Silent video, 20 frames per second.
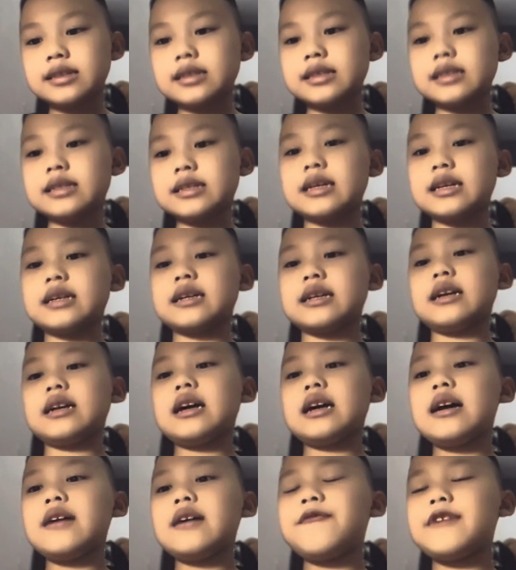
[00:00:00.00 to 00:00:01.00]
the
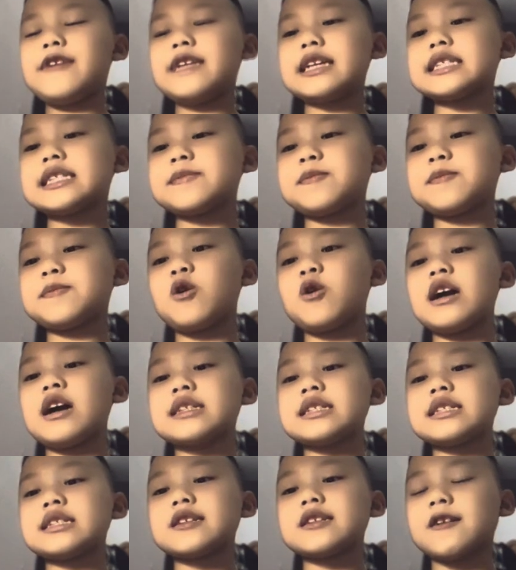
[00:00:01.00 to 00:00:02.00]
flexible and
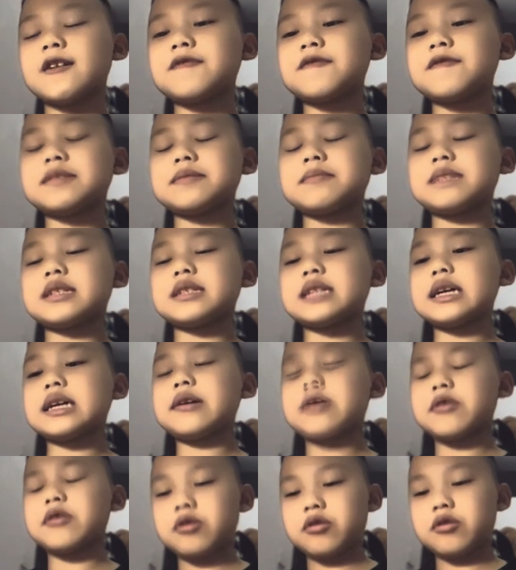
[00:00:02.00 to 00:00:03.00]
soft
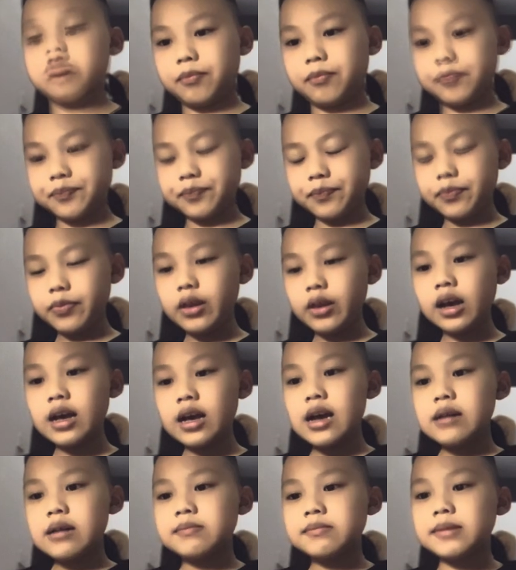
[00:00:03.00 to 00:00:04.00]
material.
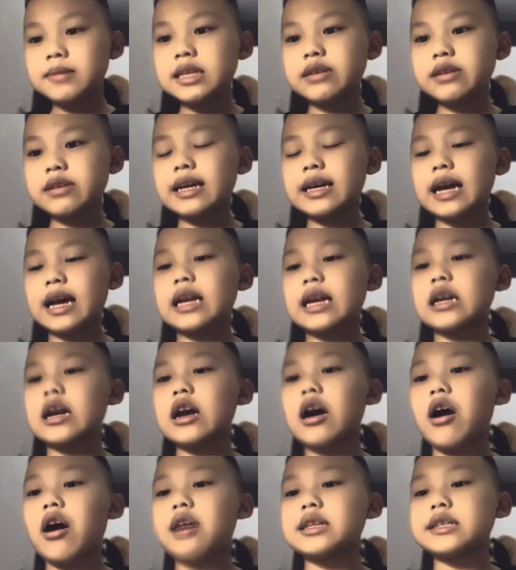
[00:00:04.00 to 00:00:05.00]
But we
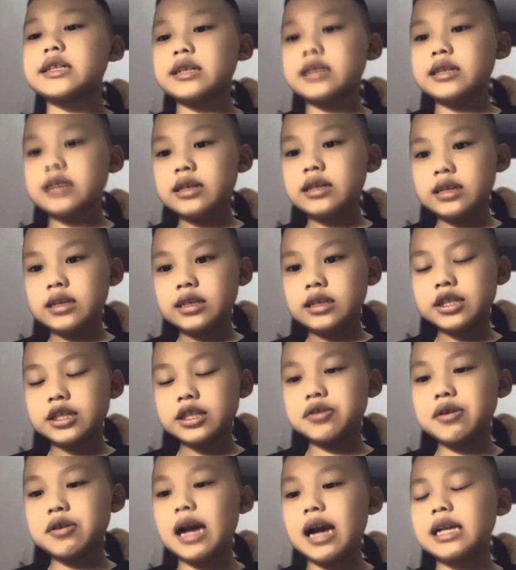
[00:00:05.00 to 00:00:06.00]
cannot
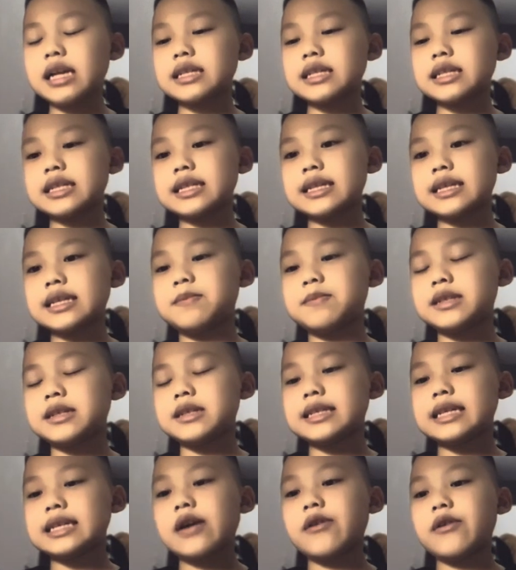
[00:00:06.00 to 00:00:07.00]
stretch some
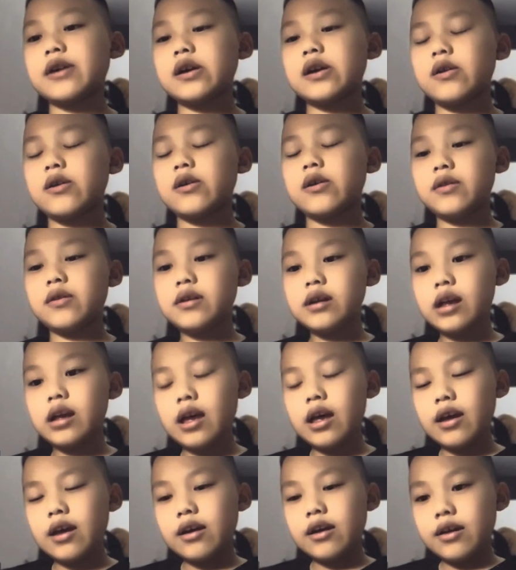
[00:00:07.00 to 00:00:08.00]
material.
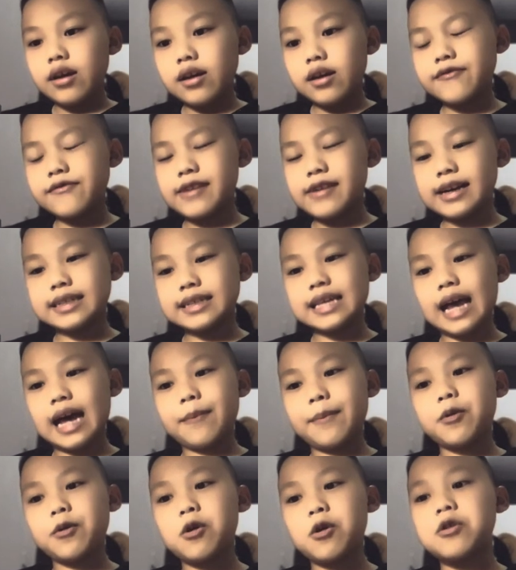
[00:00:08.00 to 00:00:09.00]
For
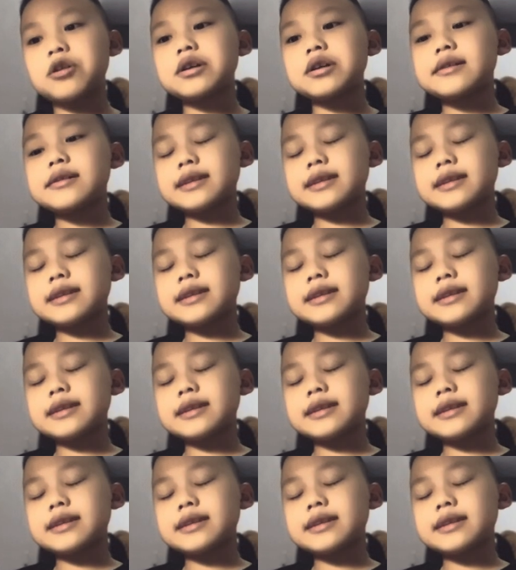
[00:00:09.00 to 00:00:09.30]
example, the